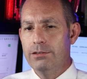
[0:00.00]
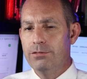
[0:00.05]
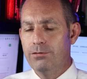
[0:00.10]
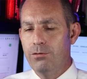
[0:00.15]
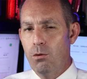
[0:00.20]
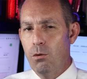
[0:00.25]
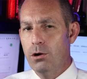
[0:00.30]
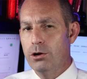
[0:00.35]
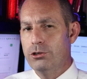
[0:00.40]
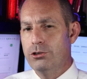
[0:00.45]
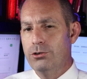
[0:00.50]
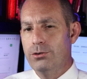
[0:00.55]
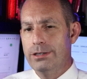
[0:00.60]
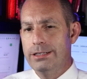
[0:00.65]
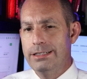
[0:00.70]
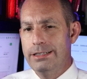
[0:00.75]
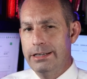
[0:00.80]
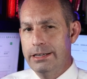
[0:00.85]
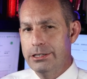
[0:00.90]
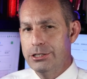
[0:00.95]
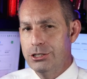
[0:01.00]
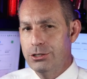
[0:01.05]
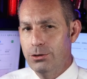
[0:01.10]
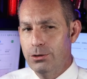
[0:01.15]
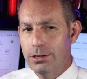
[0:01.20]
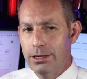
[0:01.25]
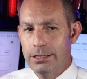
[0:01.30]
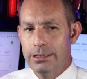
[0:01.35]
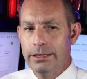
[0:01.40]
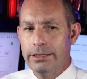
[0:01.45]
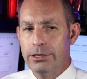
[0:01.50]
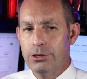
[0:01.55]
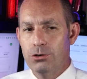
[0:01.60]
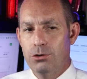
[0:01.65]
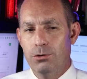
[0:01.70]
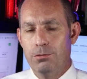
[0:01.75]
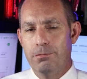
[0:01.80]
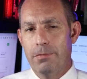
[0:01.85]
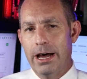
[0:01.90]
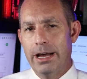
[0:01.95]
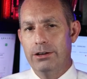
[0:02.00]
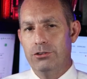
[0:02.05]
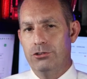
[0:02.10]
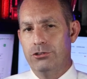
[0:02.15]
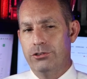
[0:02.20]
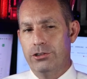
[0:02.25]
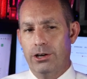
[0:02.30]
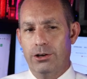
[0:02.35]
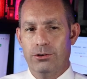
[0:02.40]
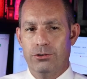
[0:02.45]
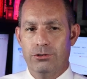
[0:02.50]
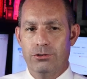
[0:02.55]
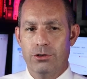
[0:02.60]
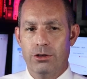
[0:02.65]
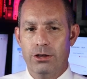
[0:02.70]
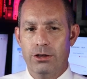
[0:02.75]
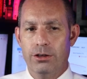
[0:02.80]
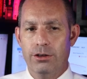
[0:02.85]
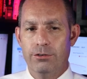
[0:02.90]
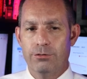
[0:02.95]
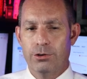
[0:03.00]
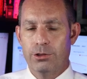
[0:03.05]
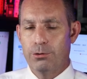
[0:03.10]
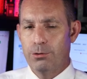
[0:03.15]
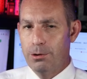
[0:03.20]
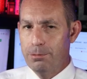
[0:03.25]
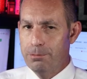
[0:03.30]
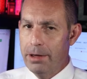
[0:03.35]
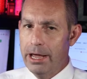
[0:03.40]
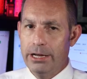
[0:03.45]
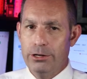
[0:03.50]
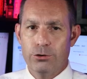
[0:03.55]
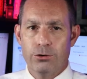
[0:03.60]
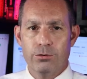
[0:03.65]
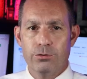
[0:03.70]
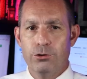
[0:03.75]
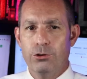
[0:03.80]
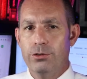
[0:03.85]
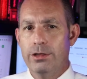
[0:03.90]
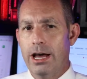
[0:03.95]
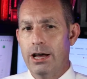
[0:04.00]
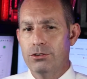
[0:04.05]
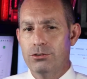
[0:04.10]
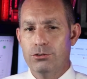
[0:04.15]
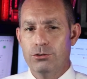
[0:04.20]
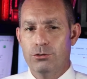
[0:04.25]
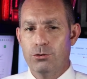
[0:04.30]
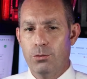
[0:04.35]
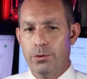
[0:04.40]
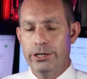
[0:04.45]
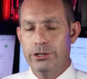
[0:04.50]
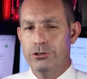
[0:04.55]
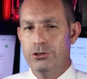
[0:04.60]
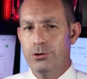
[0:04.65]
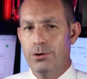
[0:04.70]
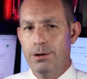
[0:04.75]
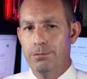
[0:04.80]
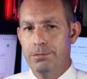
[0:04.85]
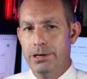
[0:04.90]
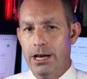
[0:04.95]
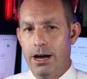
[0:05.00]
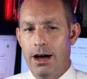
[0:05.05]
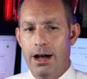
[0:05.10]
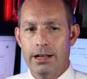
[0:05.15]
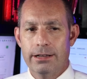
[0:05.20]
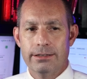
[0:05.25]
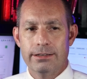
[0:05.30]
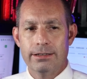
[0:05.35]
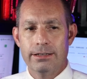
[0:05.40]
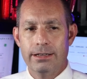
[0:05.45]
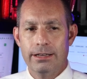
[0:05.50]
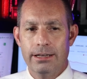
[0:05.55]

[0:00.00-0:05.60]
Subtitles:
forward to additional clinical milestones for the remainder of 2022 and beyond.